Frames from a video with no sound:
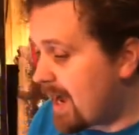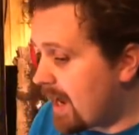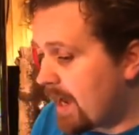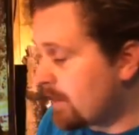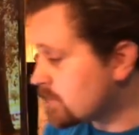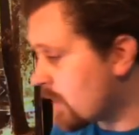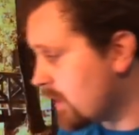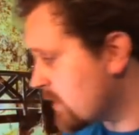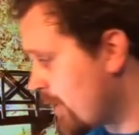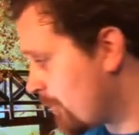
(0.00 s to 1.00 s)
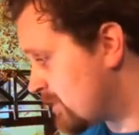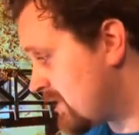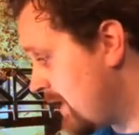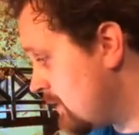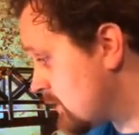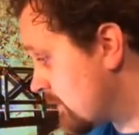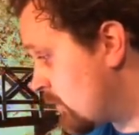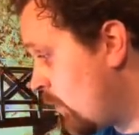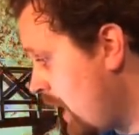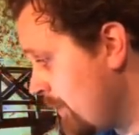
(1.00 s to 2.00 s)
I'll talk about potatoes if you
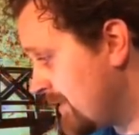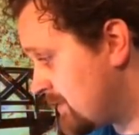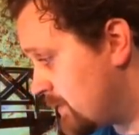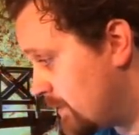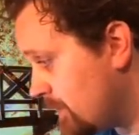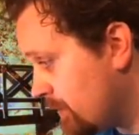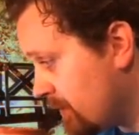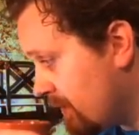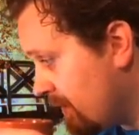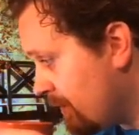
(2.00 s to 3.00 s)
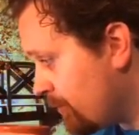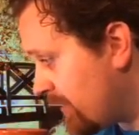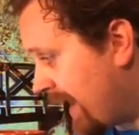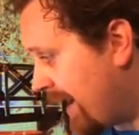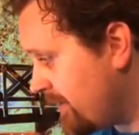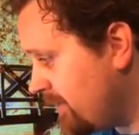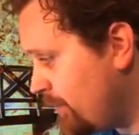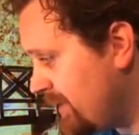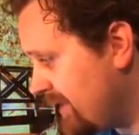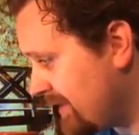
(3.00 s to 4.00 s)
want me to, but how did
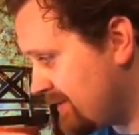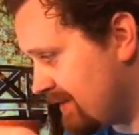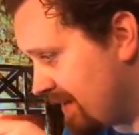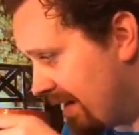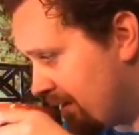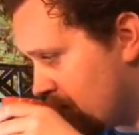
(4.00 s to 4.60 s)
we get to that?